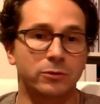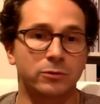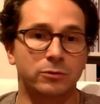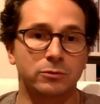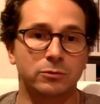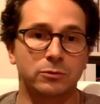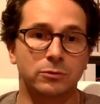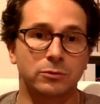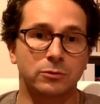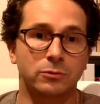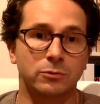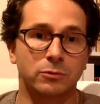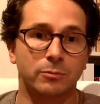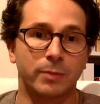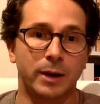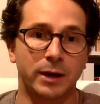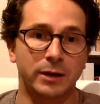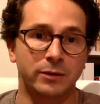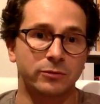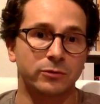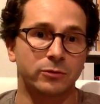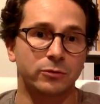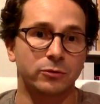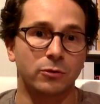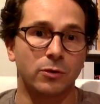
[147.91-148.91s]
to buy
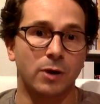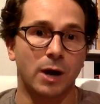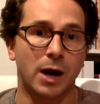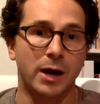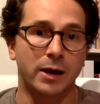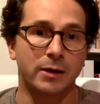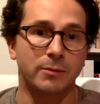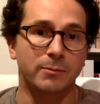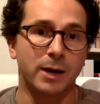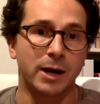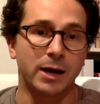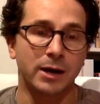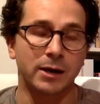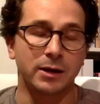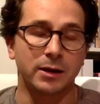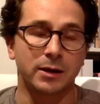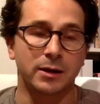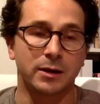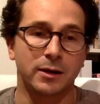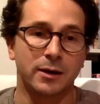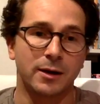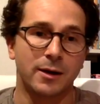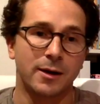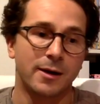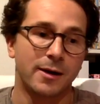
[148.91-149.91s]
the new iMac,
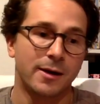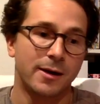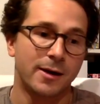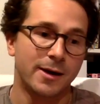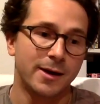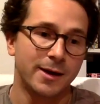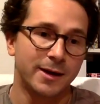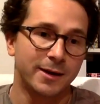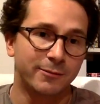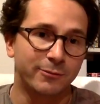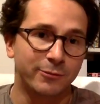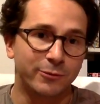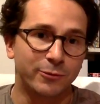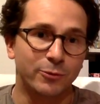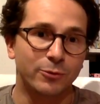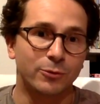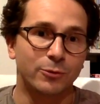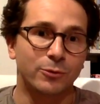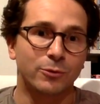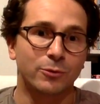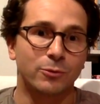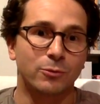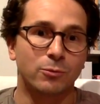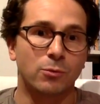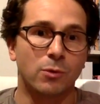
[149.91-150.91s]
if you
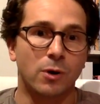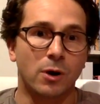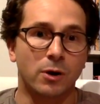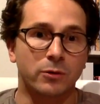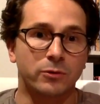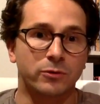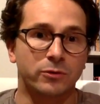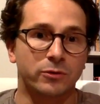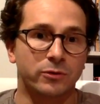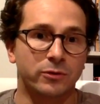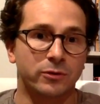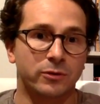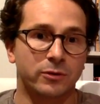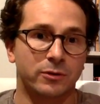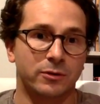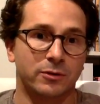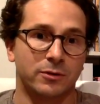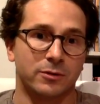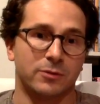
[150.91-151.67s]
want